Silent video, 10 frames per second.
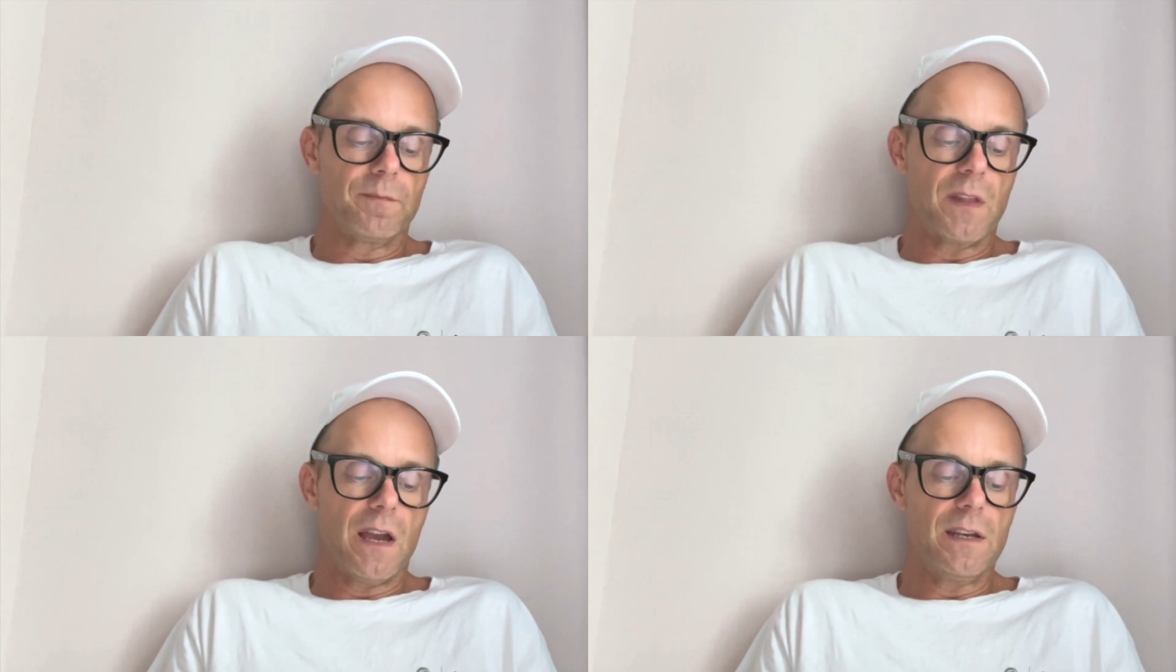
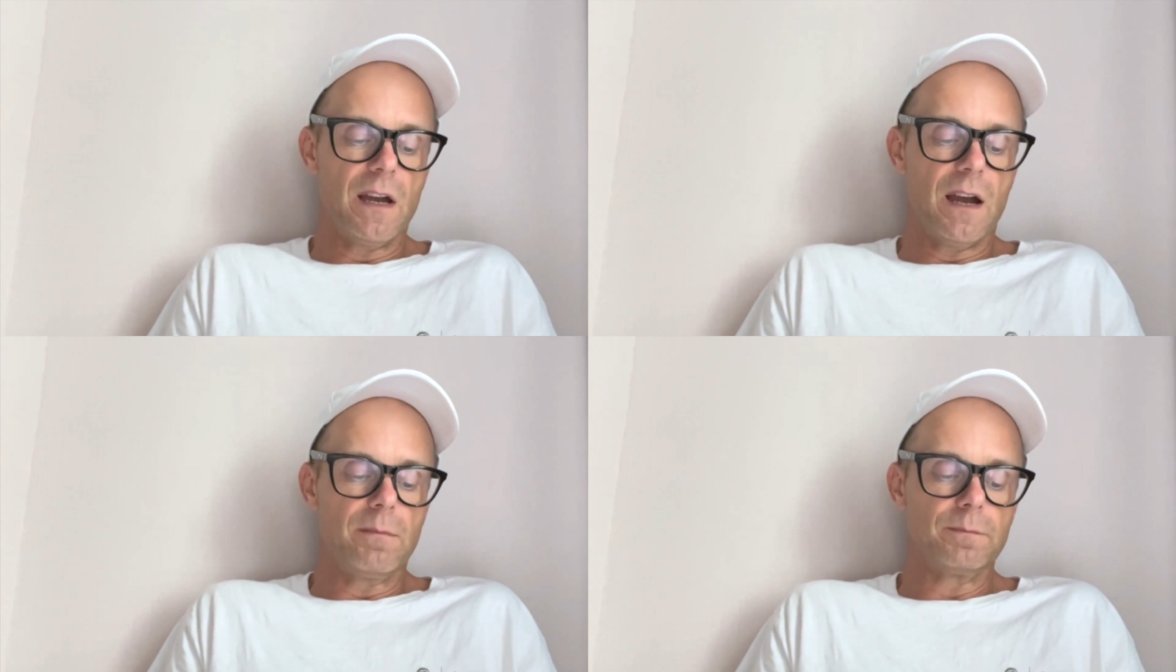And
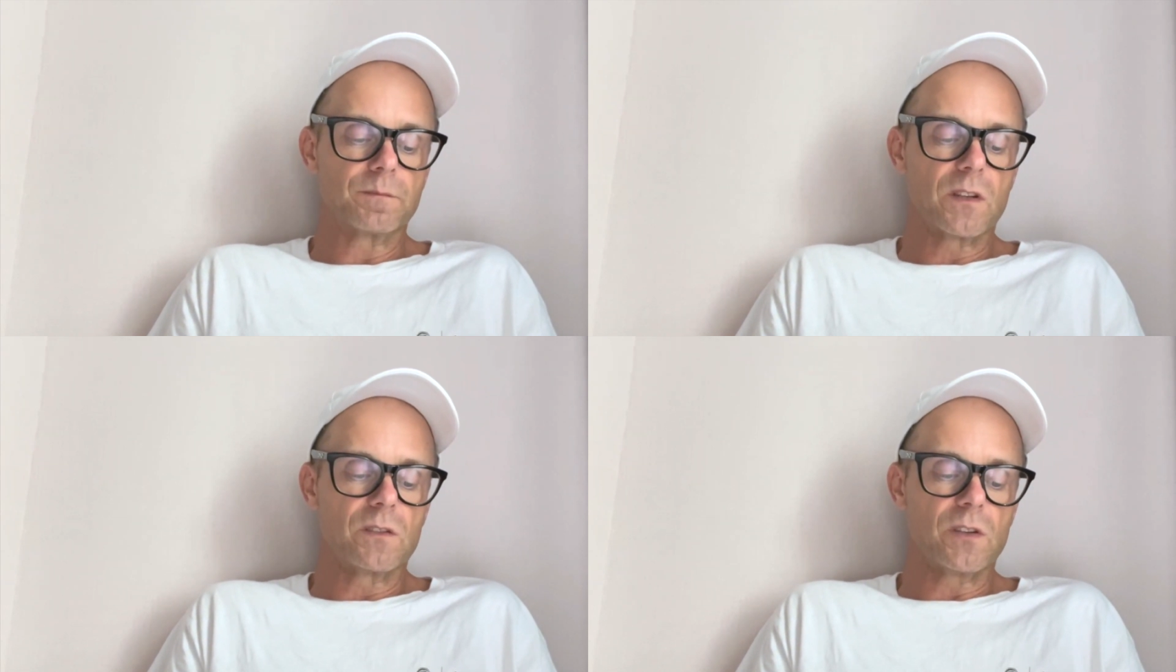
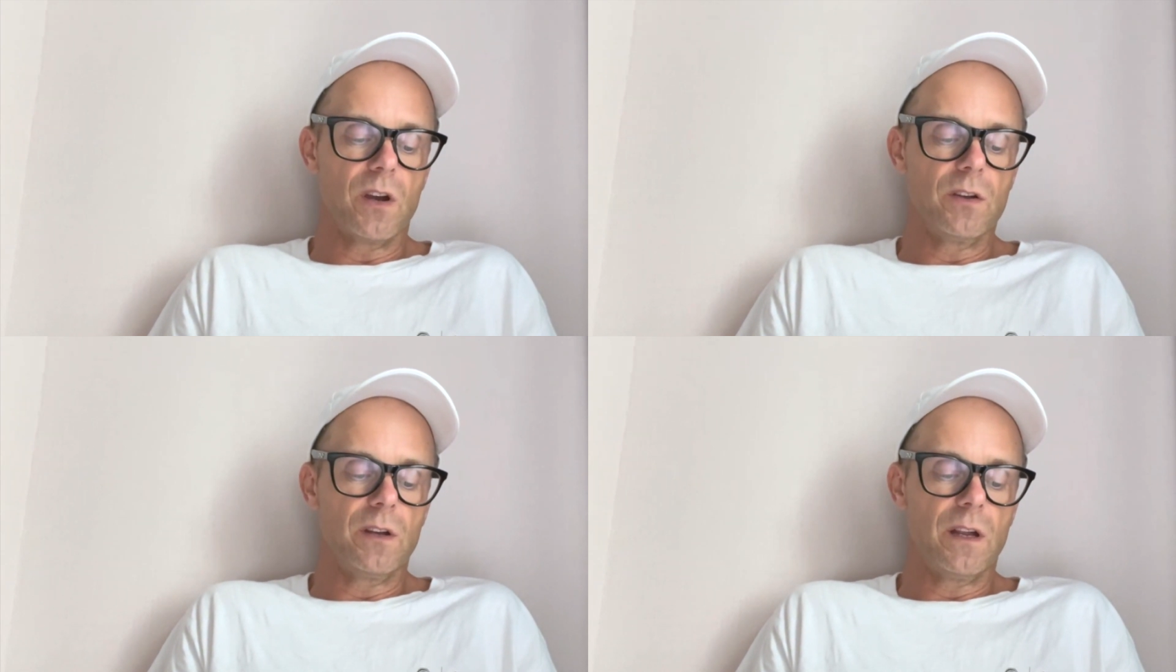
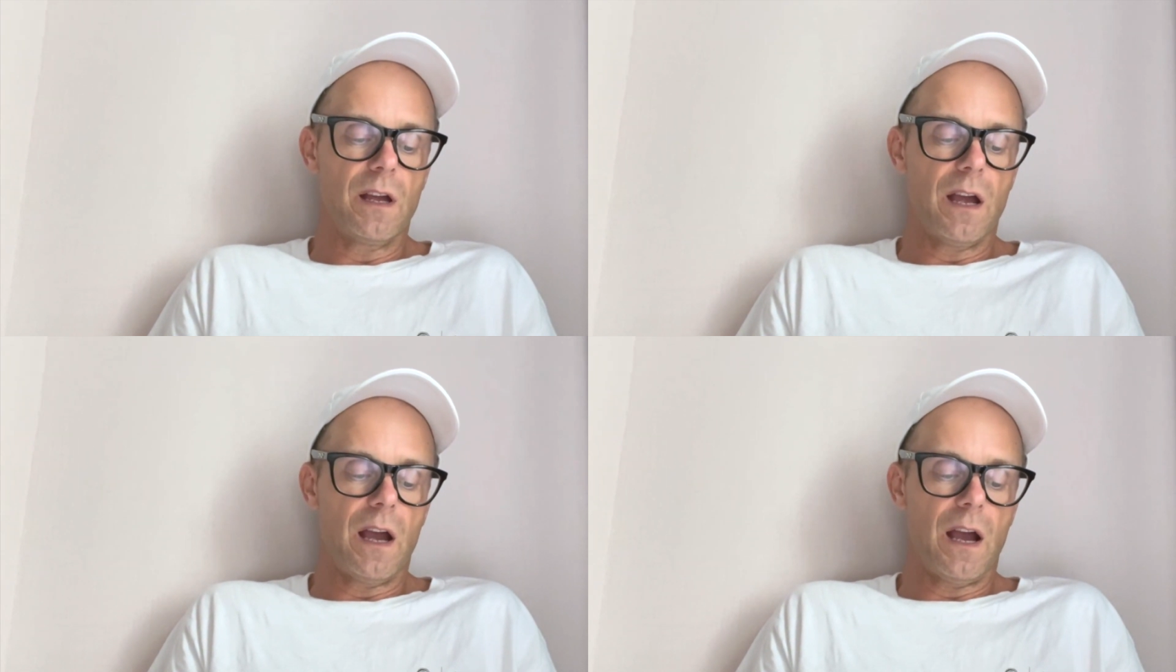so
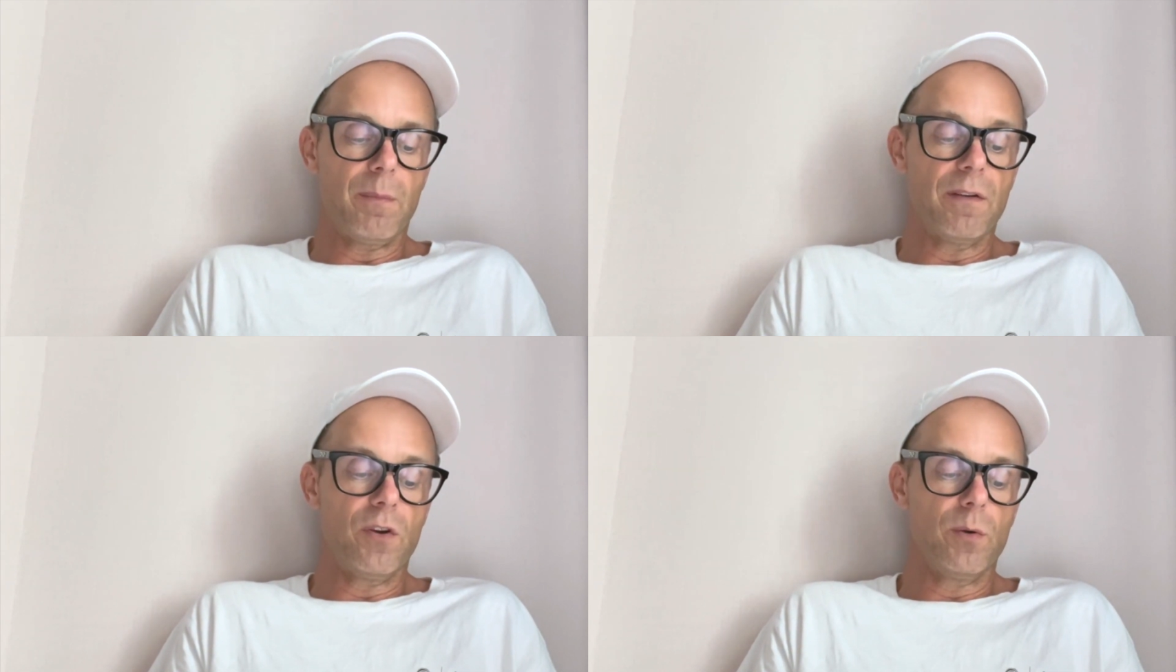
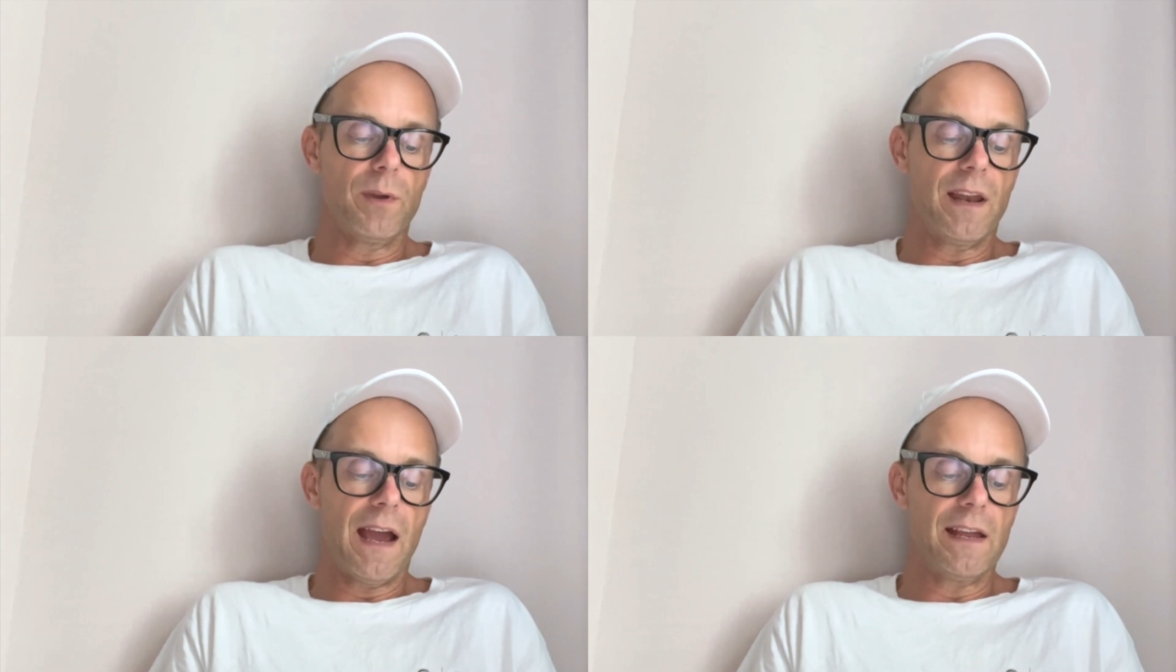above her we
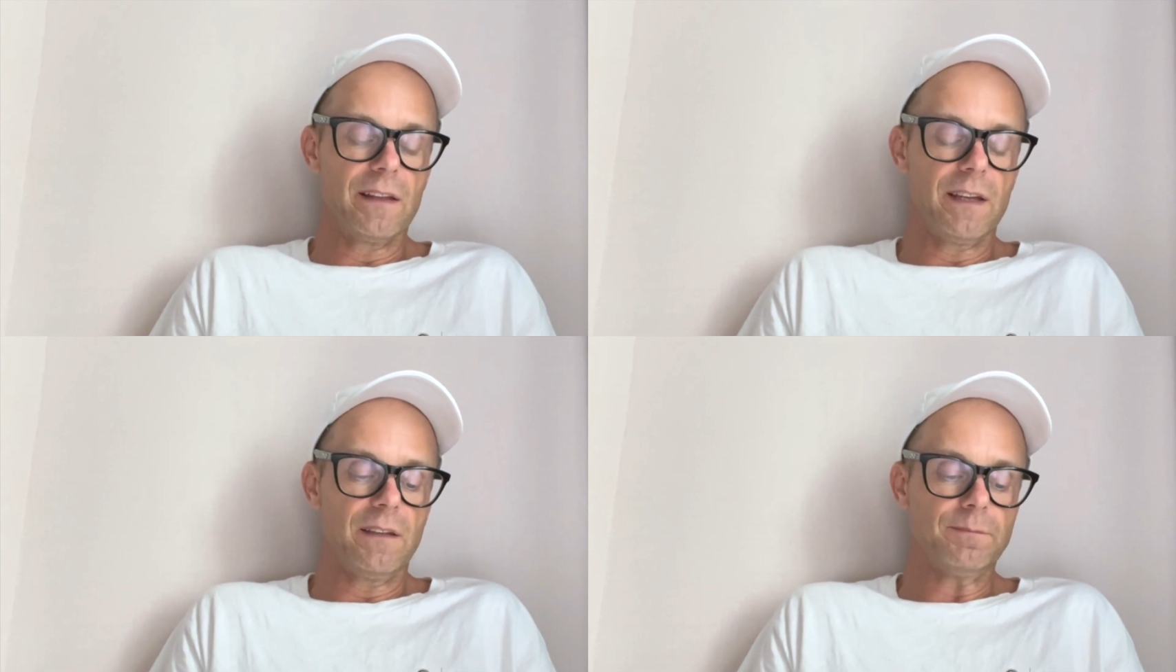had
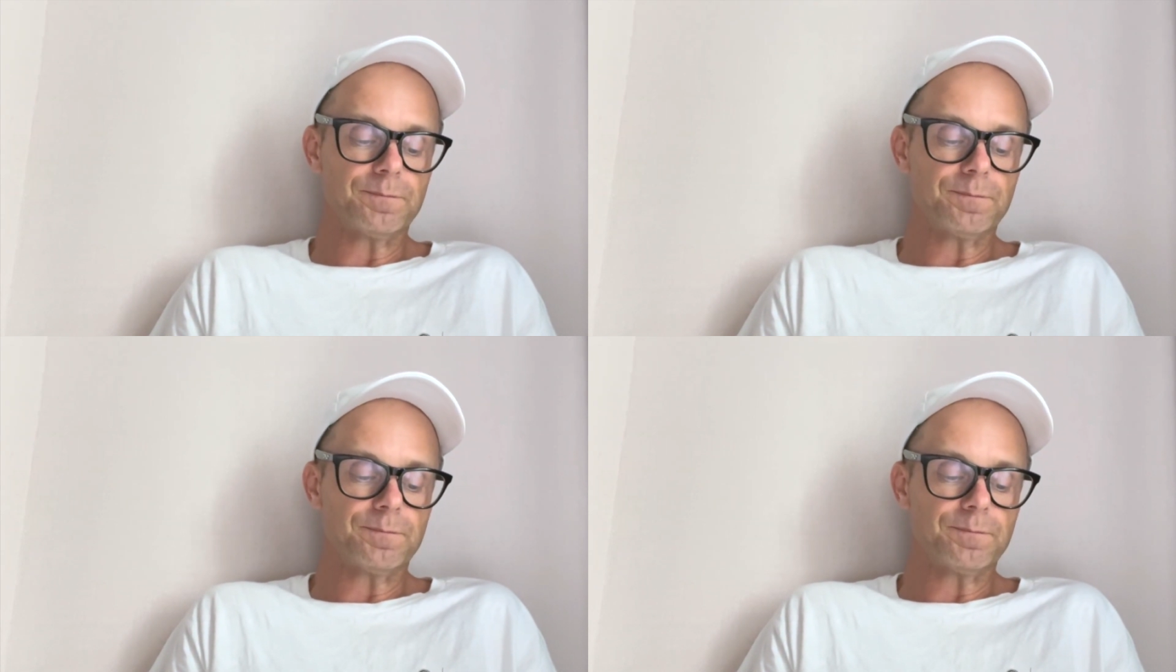Haley.